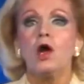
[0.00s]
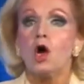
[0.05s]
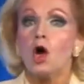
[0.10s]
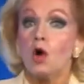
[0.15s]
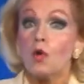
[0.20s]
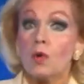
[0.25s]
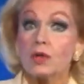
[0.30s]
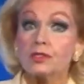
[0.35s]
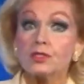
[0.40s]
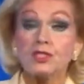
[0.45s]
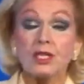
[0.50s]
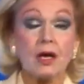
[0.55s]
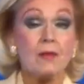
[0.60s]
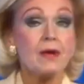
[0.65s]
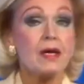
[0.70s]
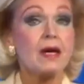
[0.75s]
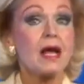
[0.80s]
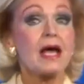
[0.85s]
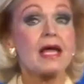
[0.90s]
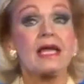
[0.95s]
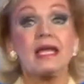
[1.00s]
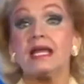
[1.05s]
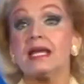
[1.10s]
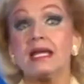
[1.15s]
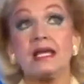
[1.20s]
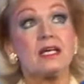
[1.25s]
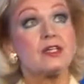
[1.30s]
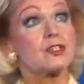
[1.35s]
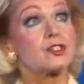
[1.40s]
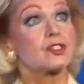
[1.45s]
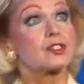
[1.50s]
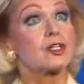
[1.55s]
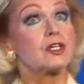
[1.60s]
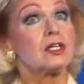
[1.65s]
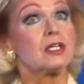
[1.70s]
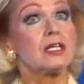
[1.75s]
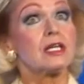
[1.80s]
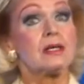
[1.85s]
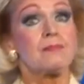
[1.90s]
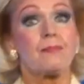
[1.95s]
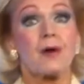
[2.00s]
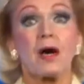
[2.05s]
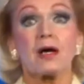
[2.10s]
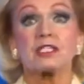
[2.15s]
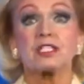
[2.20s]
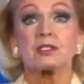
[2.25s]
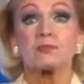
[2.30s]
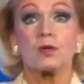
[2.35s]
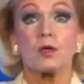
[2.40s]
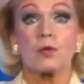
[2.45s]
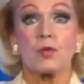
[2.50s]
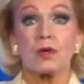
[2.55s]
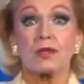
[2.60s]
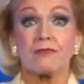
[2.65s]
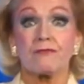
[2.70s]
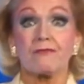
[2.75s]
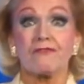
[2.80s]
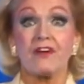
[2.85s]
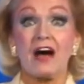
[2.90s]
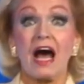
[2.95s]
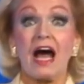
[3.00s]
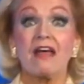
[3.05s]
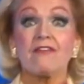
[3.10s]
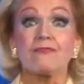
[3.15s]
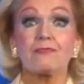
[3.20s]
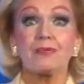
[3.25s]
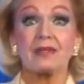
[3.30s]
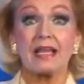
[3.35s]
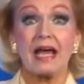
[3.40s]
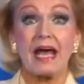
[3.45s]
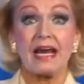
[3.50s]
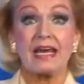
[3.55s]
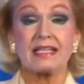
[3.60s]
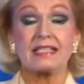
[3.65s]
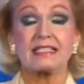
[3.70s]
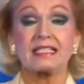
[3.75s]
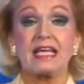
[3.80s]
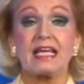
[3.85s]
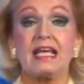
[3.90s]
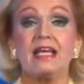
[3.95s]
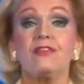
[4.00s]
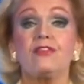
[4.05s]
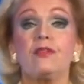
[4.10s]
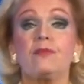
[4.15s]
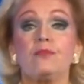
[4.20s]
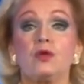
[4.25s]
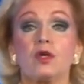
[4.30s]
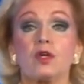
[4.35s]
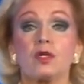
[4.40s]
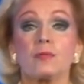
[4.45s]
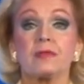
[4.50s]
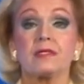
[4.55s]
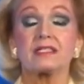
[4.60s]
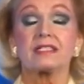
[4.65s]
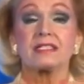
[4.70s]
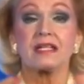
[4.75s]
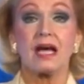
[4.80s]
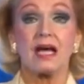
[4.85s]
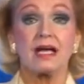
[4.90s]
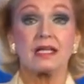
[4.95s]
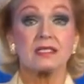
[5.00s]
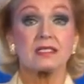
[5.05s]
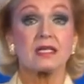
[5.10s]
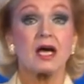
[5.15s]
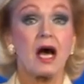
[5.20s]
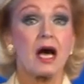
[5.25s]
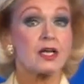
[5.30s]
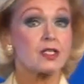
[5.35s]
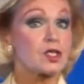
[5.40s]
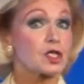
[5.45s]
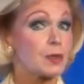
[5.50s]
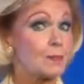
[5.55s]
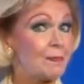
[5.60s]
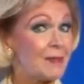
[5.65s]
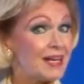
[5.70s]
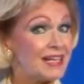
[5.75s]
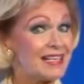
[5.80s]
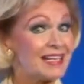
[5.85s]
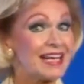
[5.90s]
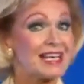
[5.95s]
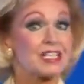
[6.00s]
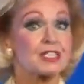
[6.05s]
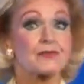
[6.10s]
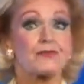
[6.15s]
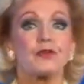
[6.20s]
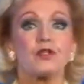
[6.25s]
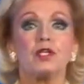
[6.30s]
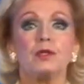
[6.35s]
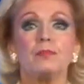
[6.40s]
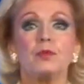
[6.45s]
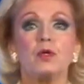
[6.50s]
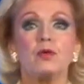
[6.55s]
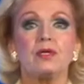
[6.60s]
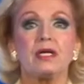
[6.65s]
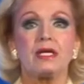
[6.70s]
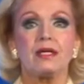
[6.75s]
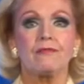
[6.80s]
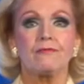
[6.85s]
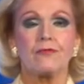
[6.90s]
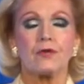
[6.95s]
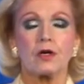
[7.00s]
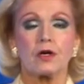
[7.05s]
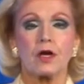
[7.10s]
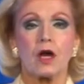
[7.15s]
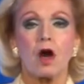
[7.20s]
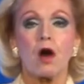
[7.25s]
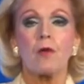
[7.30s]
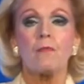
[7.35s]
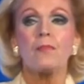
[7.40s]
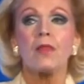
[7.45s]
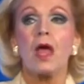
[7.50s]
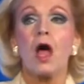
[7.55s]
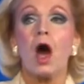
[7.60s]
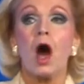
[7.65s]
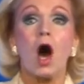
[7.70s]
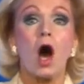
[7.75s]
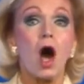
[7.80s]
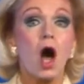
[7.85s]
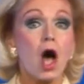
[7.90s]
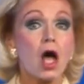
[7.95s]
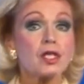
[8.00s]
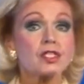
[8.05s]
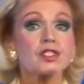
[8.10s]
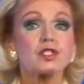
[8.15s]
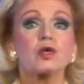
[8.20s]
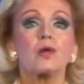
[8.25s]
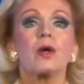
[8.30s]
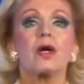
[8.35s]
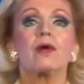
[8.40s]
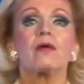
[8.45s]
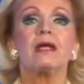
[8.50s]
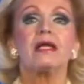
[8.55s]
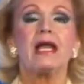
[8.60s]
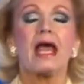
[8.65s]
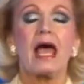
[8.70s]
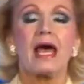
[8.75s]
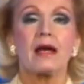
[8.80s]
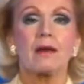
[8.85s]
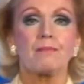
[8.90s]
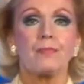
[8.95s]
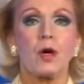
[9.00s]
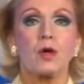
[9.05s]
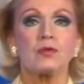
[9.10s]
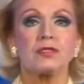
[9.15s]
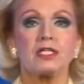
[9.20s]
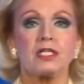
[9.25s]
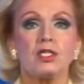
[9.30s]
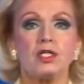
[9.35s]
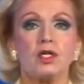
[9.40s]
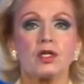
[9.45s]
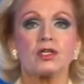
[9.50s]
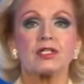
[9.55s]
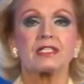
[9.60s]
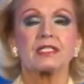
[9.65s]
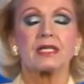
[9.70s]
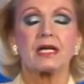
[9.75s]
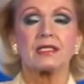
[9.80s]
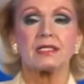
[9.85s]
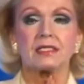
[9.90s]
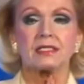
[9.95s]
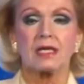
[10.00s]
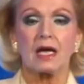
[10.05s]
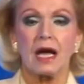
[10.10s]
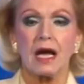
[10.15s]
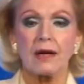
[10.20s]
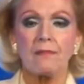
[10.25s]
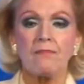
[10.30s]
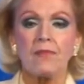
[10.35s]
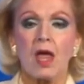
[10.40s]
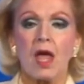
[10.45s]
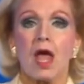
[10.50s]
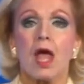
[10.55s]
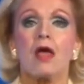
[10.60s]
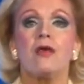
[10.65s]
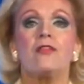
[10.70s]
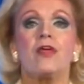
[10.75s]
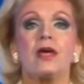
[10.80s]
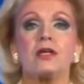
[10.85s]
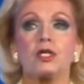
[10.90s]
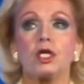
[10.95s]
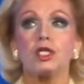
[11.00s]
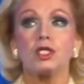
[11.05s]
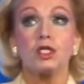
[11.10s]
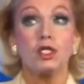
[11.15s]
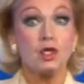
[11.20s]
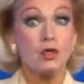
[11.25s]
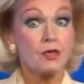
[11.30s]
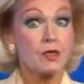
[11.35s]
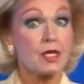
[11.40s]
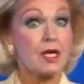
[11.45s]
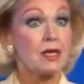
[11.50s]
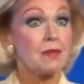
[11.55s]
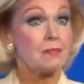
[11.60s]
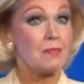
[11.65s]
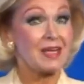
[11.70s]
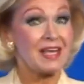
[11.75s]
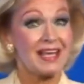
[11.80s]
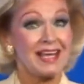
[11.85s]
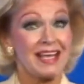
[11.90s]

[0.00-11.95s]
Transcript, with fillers: Well, Gemini, it is certainly possible with five planets in the mutable signs under Monday's full moon in Virgo, all squaring and opposing your sun sign, that you can be